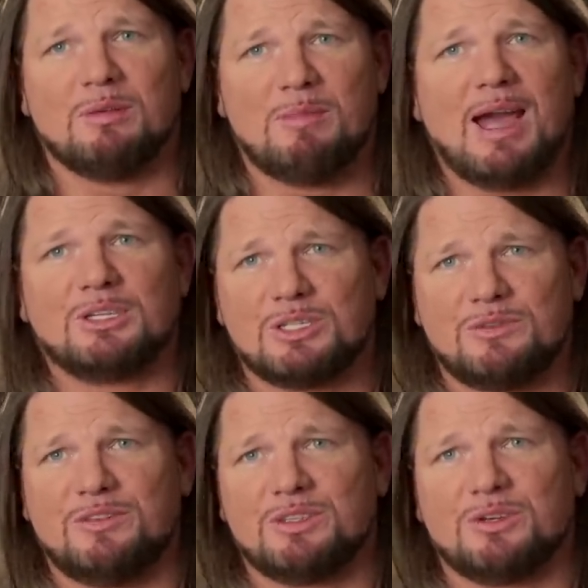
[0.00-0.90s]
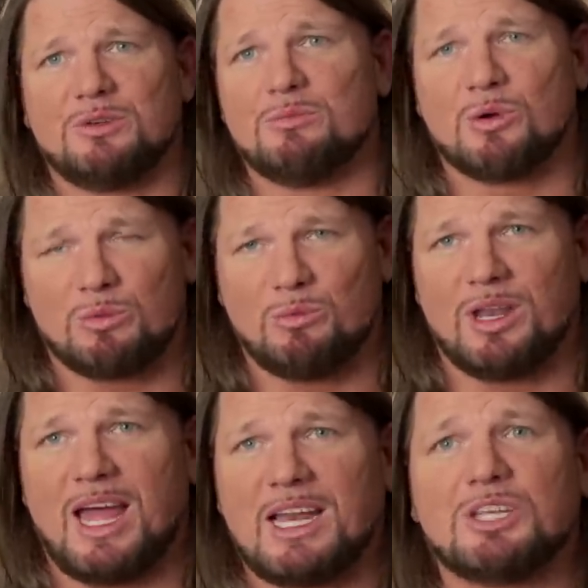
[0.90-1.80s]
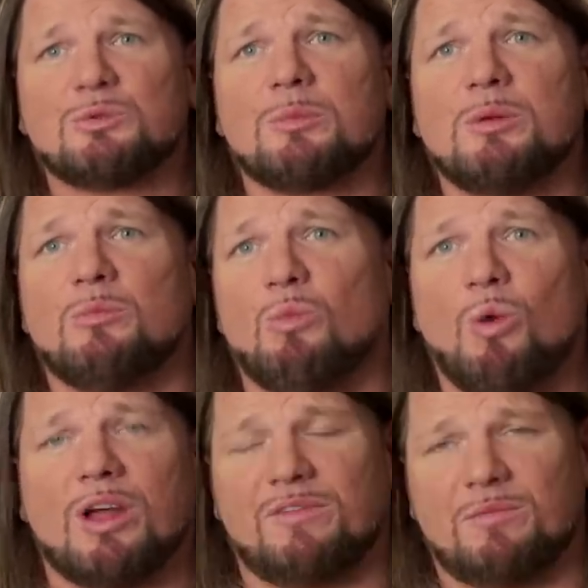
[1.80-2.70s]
matches if he's going to do more than one? I, I just want to be one of